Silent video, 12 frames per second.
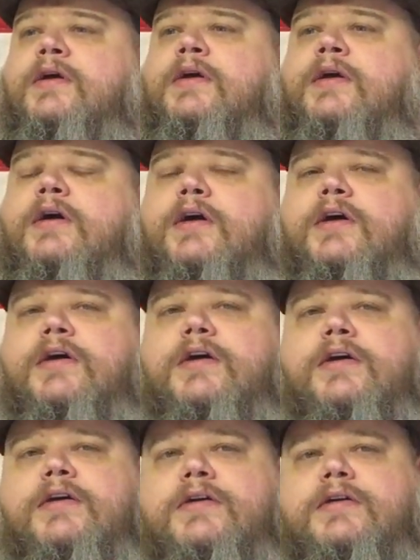
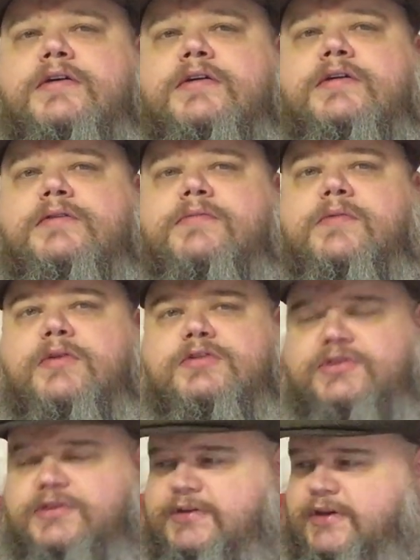But
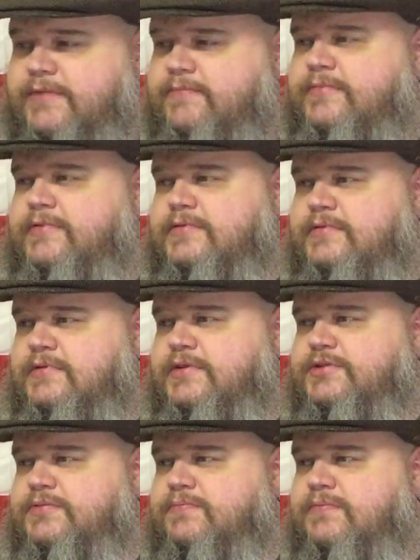most of the time,
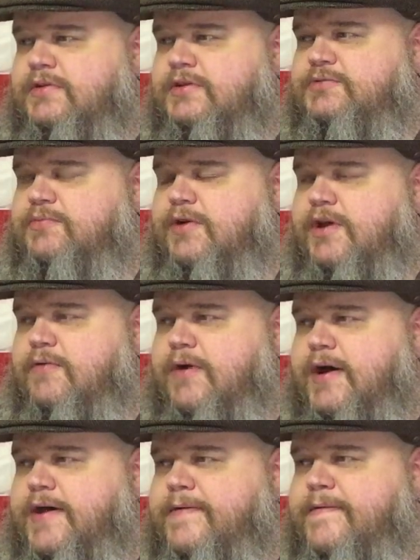it's pretty
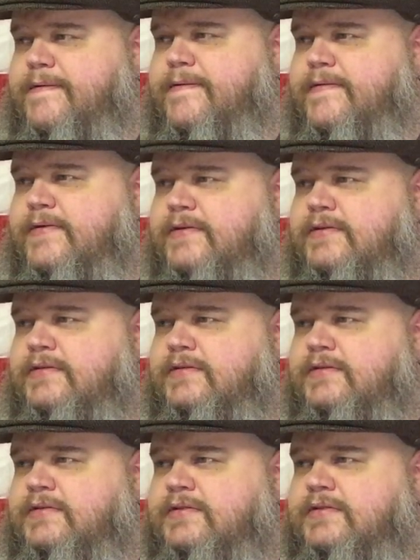quiet.
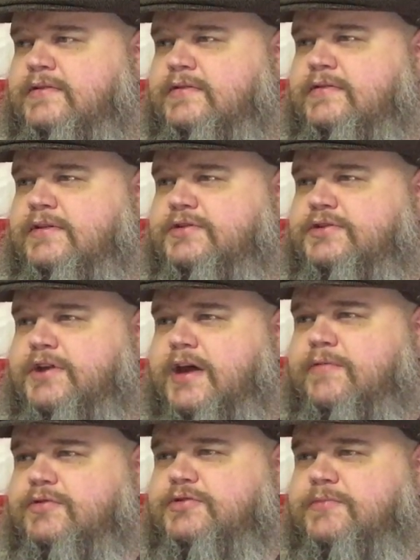Unless the
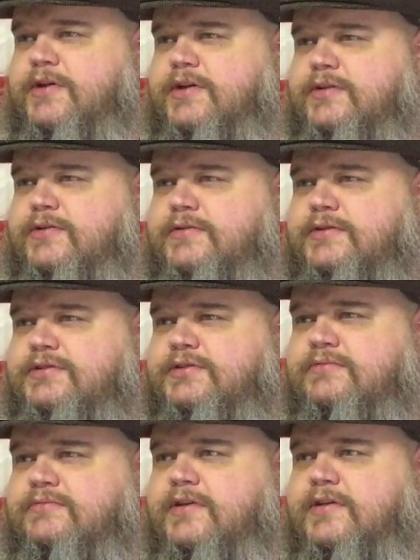neighbors are making noise,
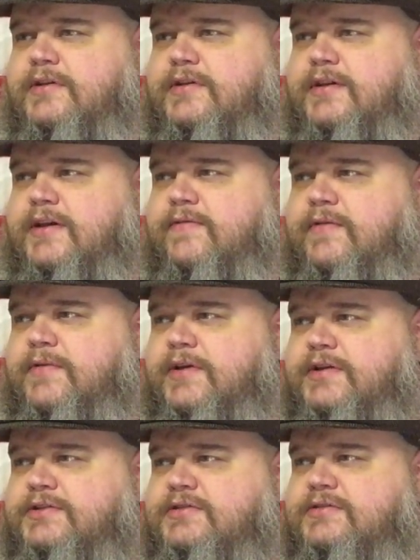and I think
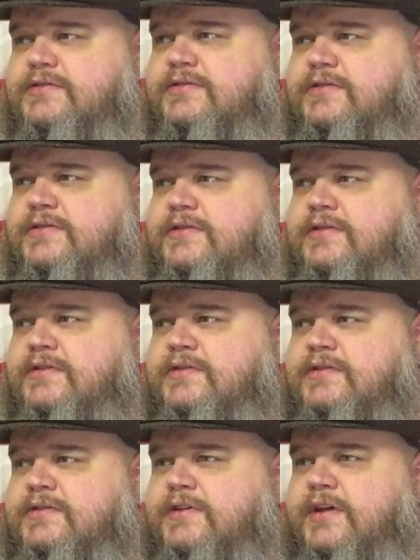everybody's
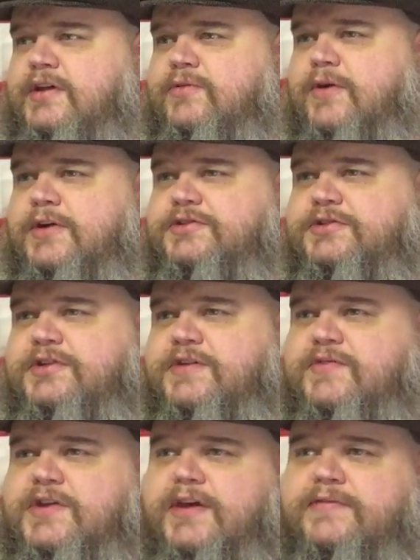in watching
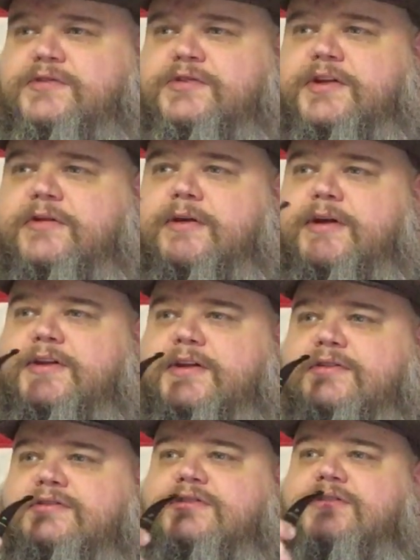TV after dinner right
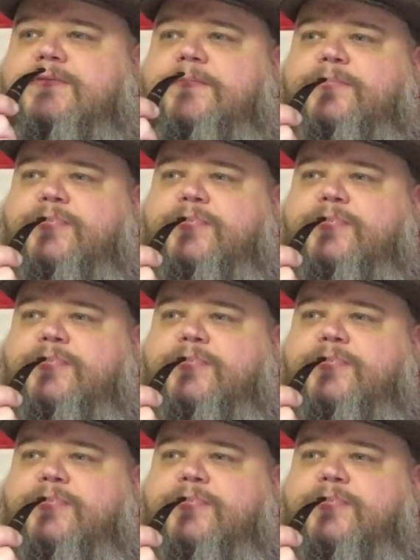now. So.